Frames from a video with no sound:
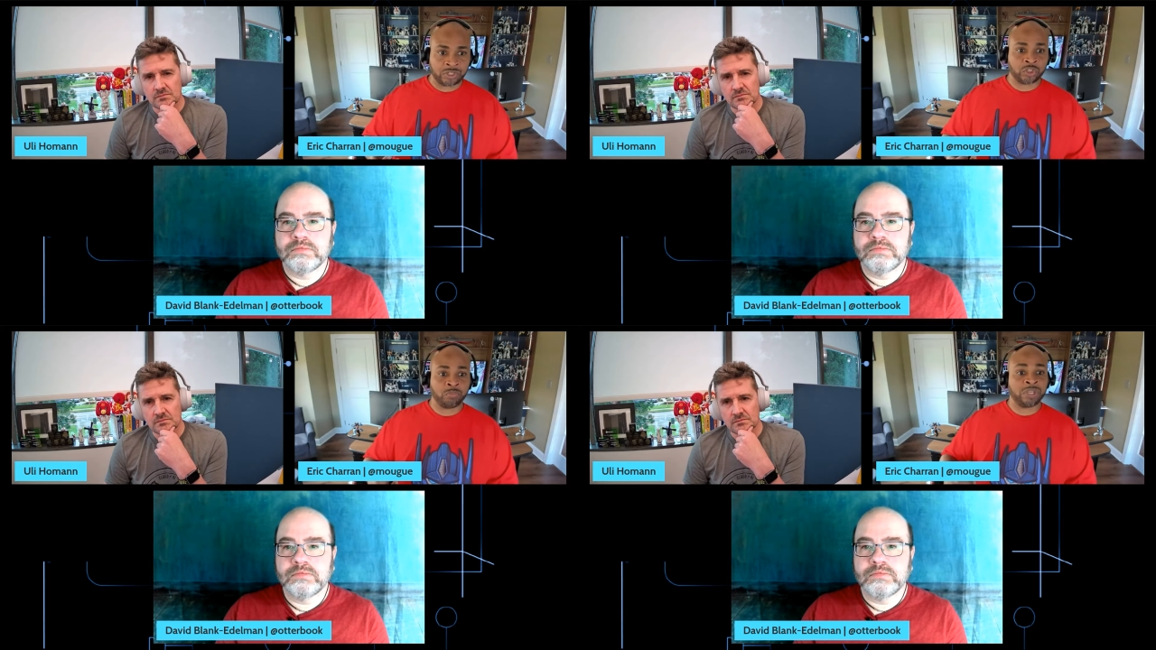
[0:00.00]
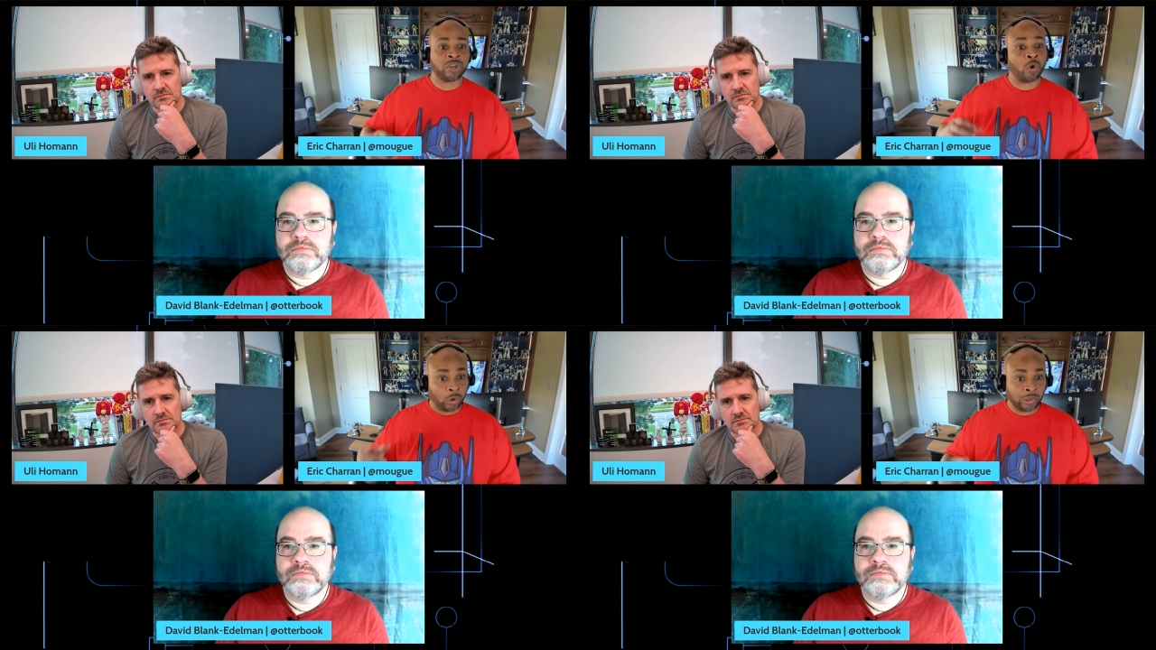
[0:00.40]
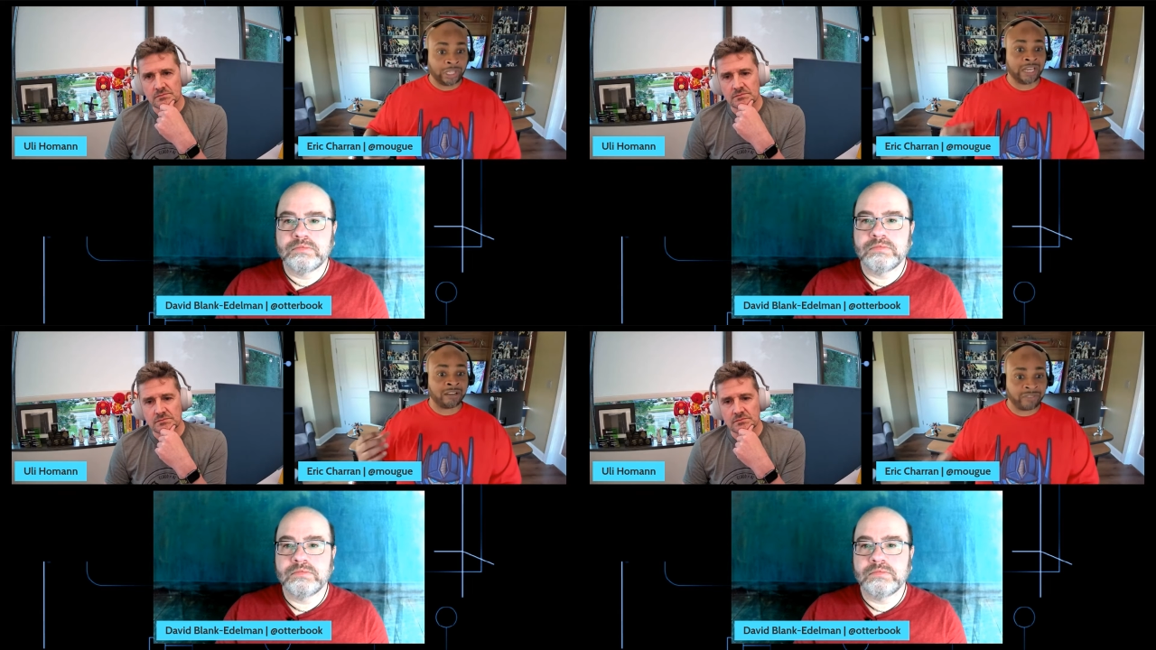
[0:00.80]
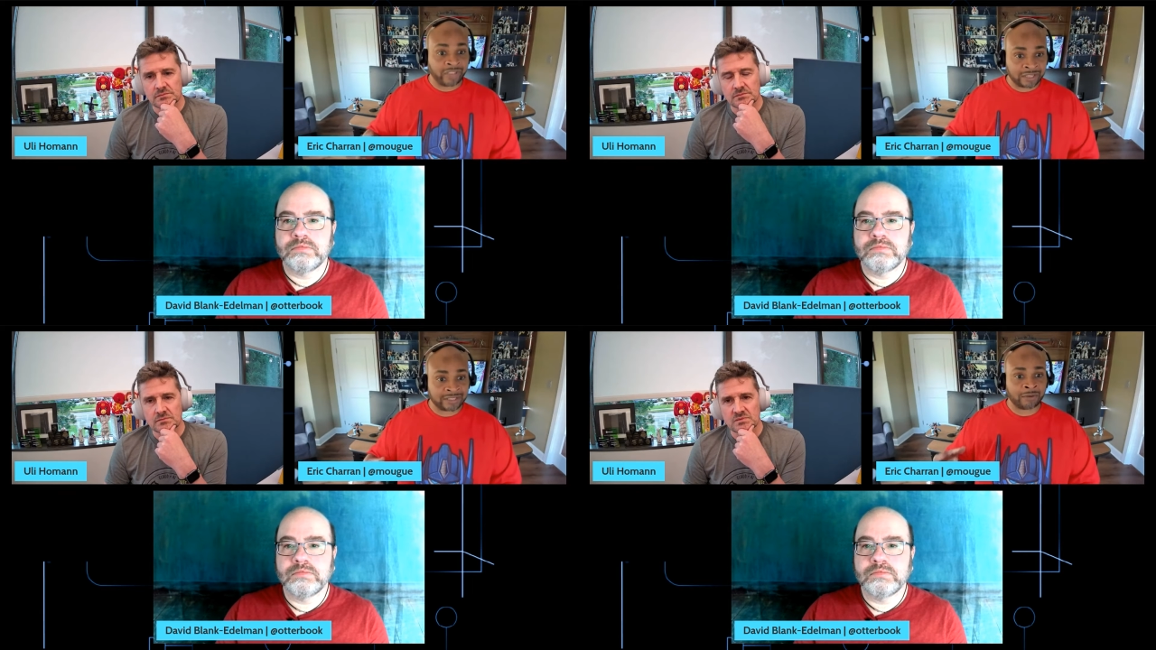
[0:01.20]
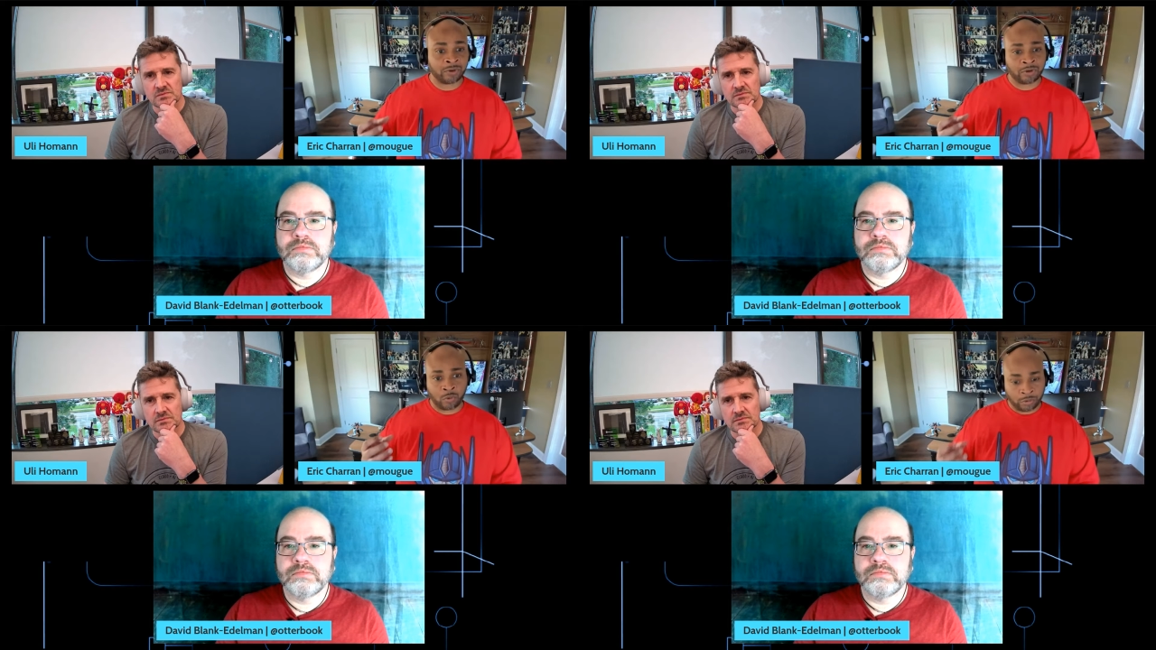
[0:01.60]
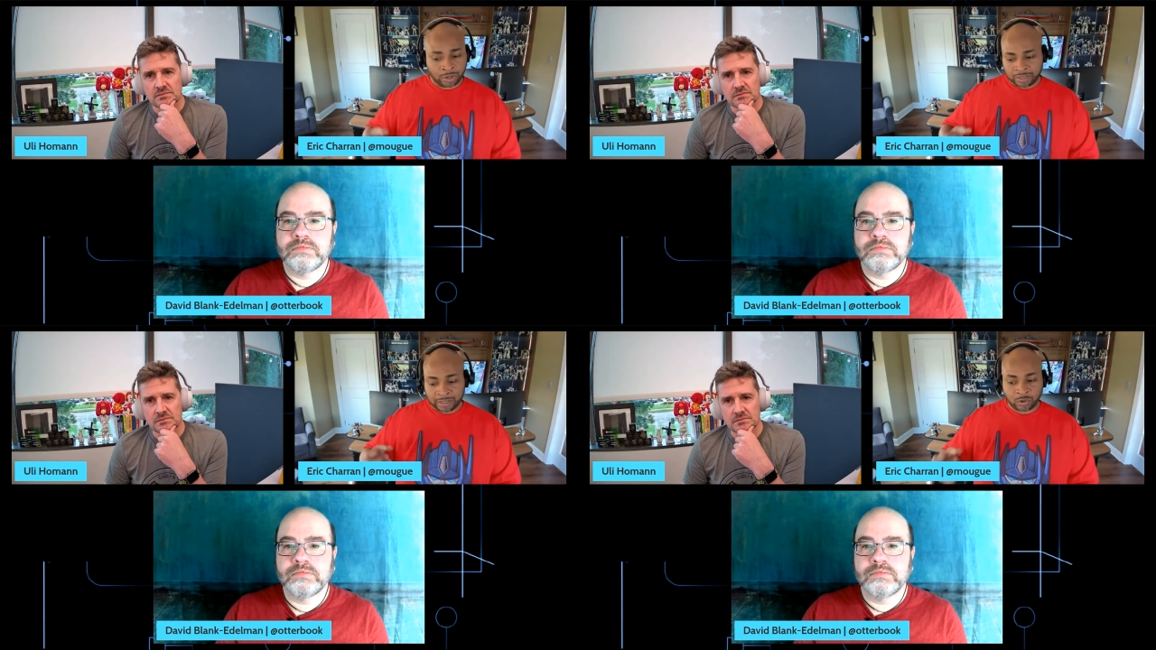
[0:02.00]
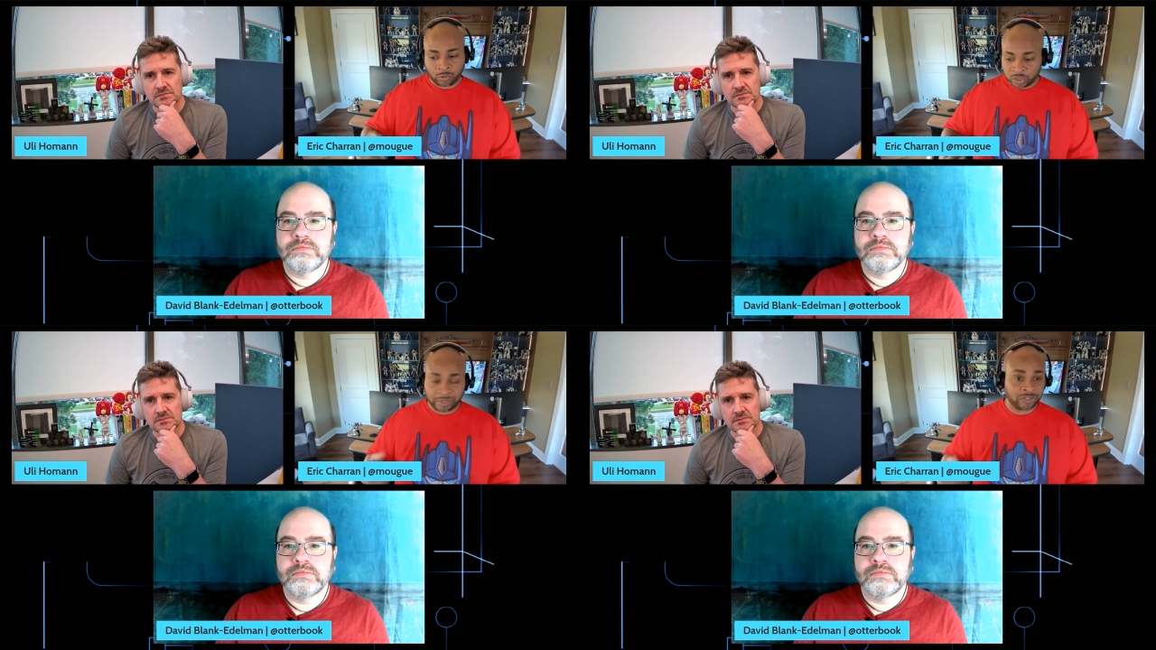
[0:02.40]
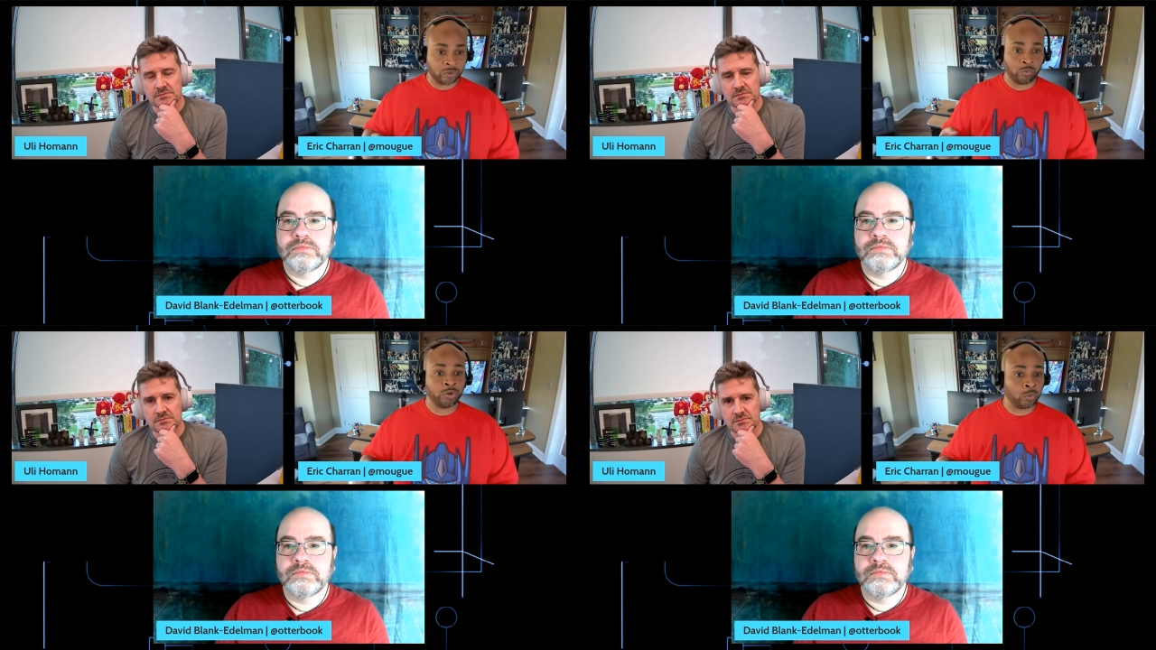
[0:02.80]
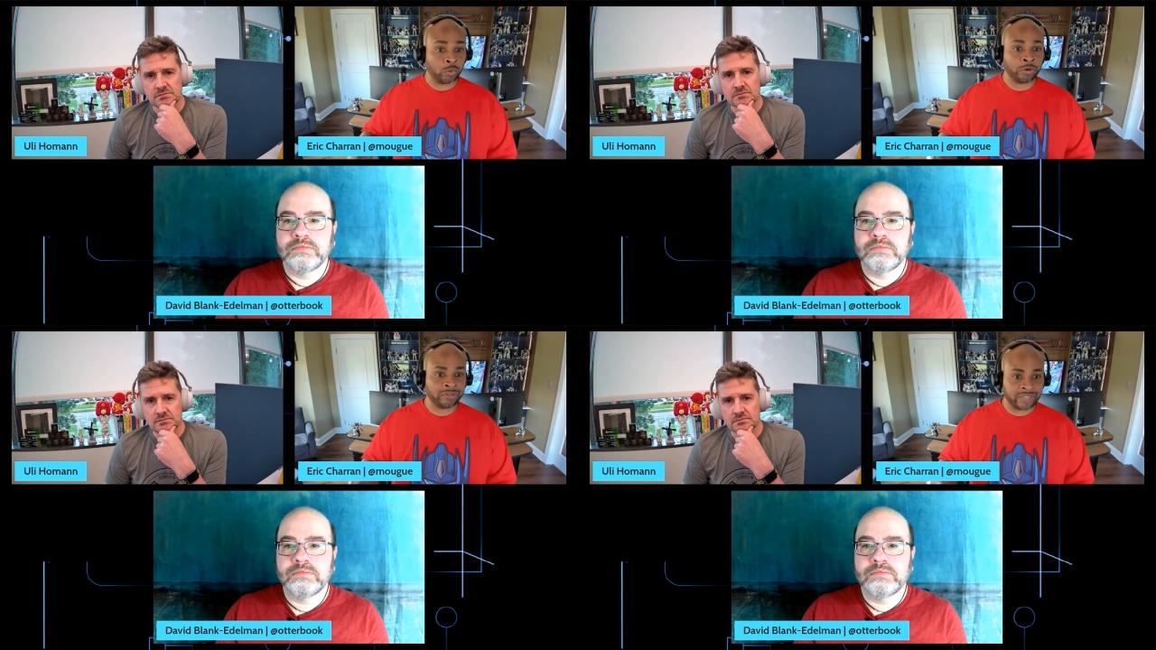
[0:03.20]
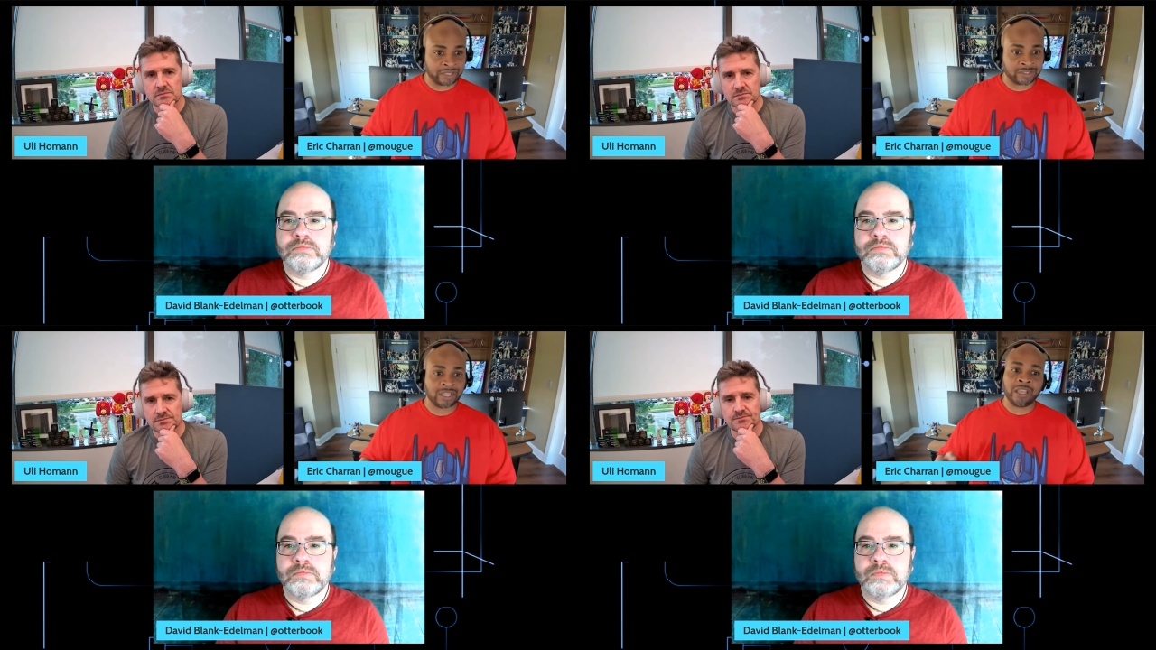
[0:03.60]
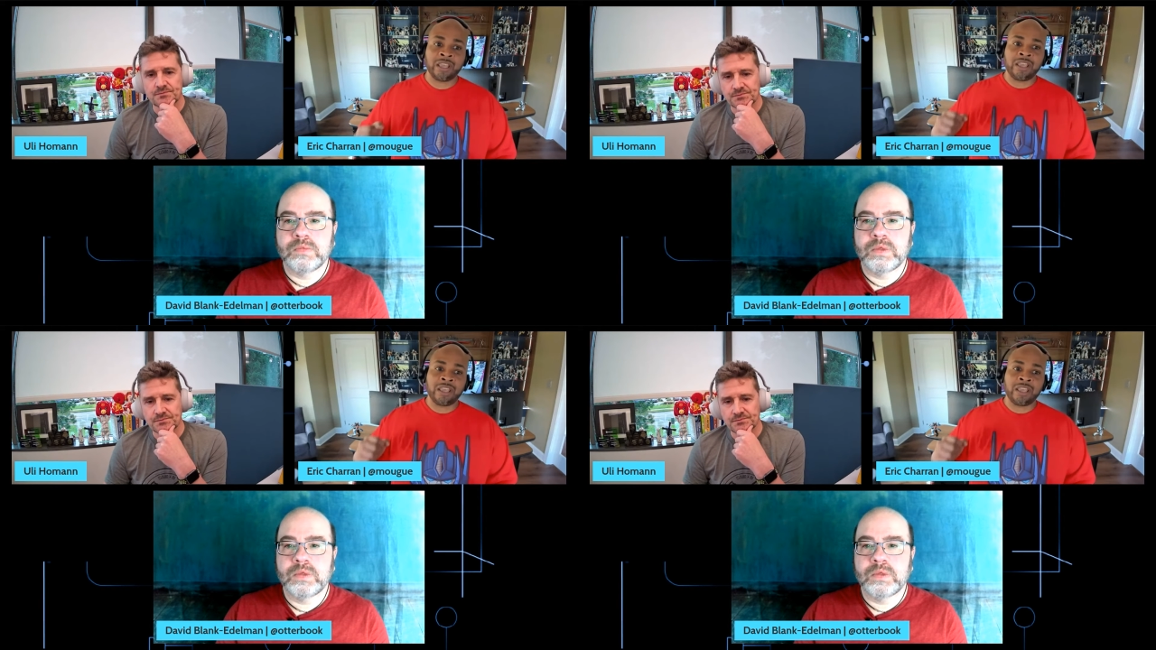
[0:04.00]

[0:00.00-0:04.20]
Speaker 1: should be correlated events that cor- that correspond to real world events.